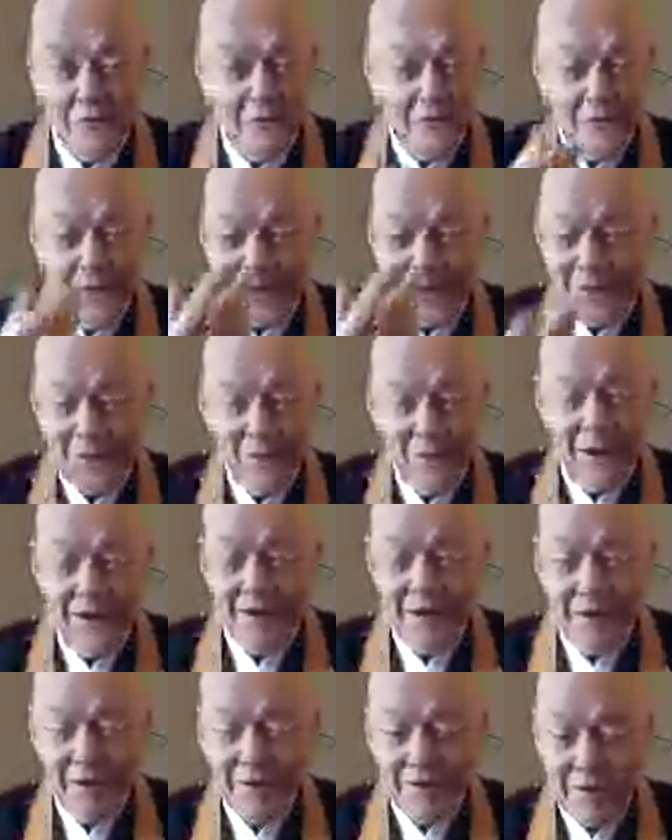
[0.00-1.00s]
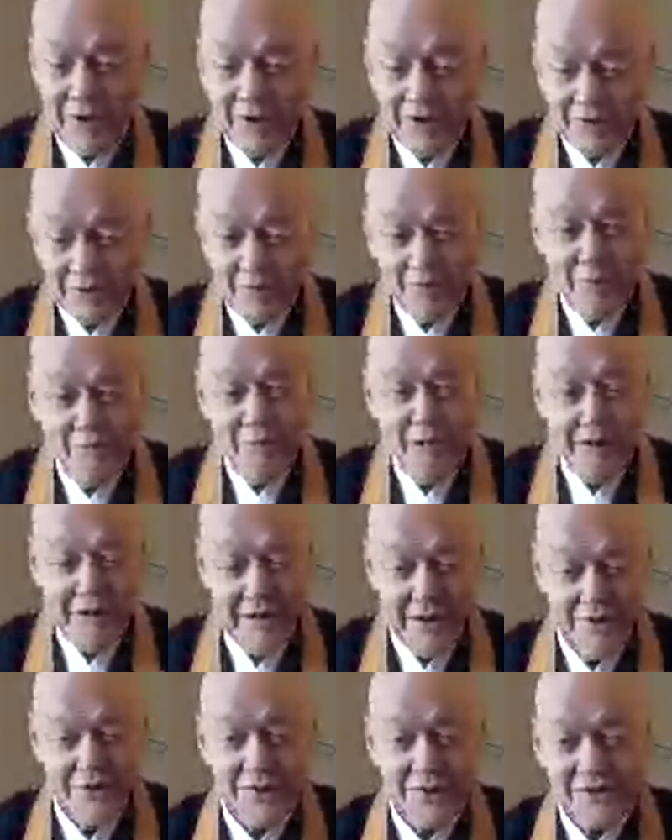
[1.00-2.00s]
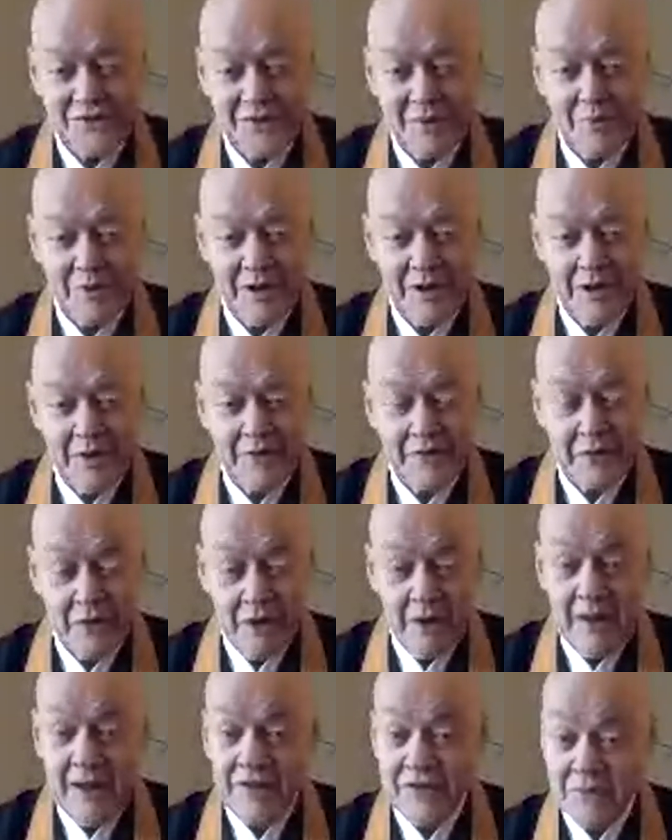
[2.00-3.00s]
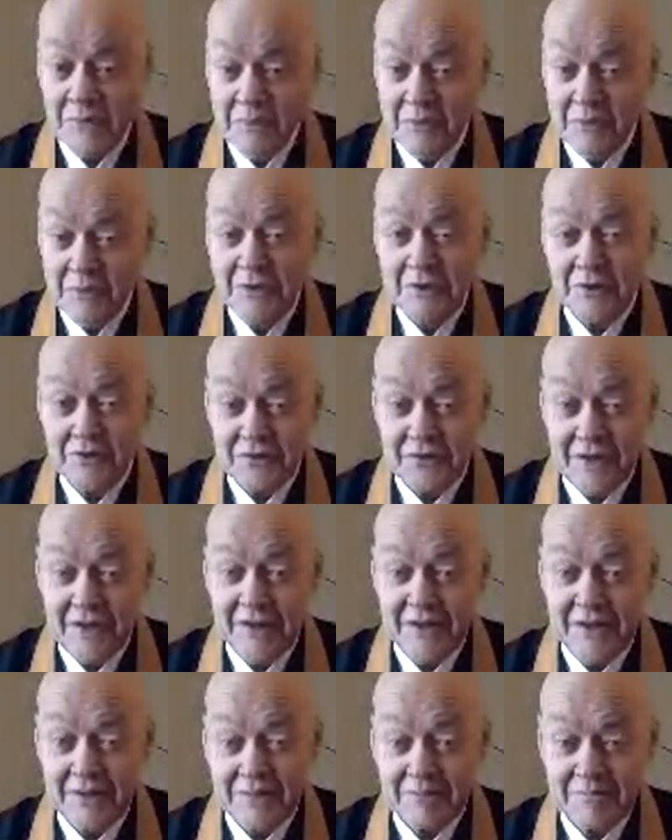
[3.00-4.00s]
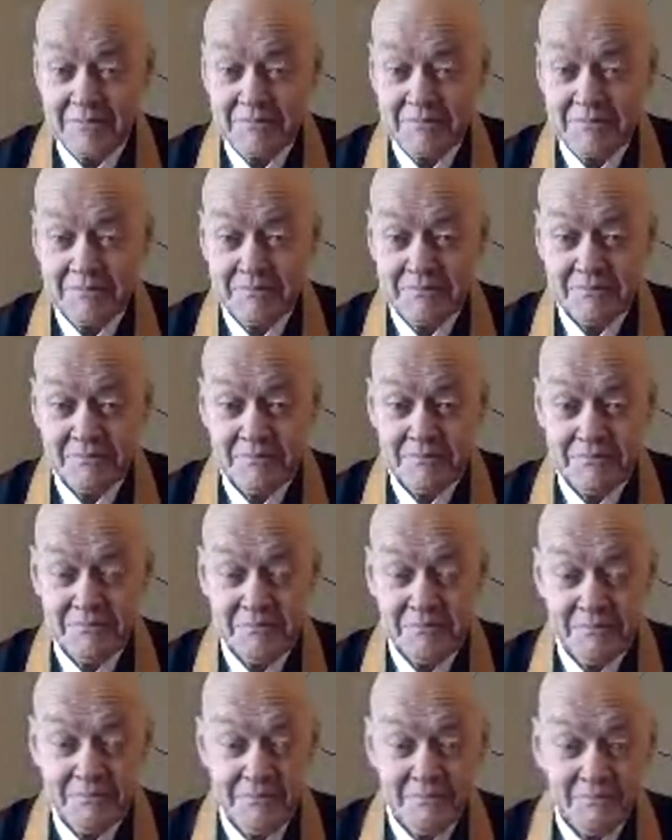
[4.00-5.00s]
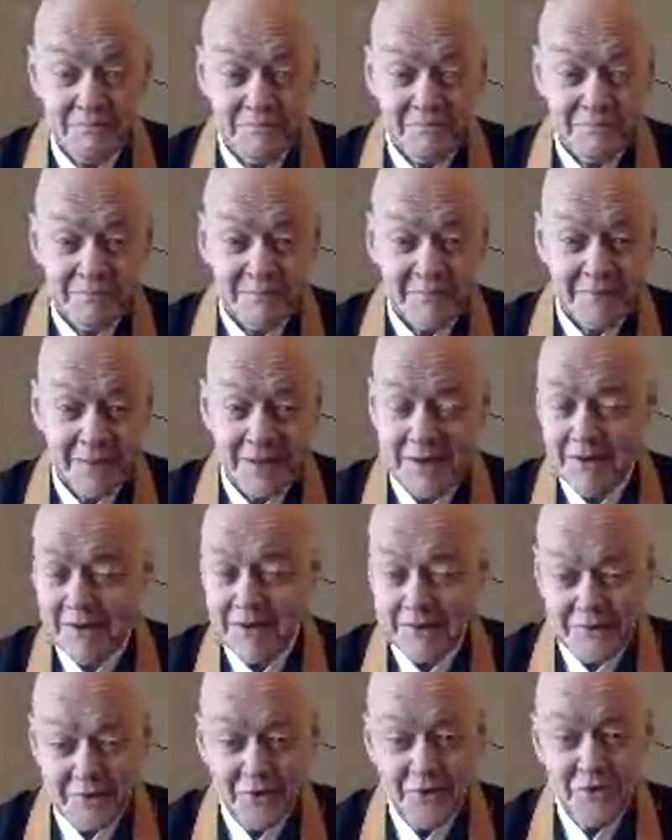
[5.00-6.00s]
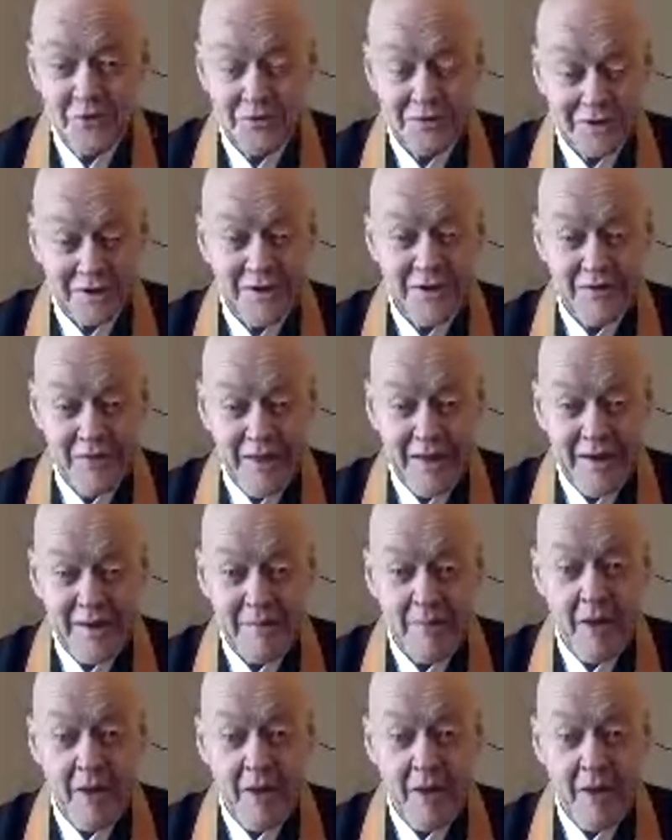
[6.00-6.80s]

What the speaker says: look around across the room right now and see someone else, that's a misunderstanding. And until you clear that up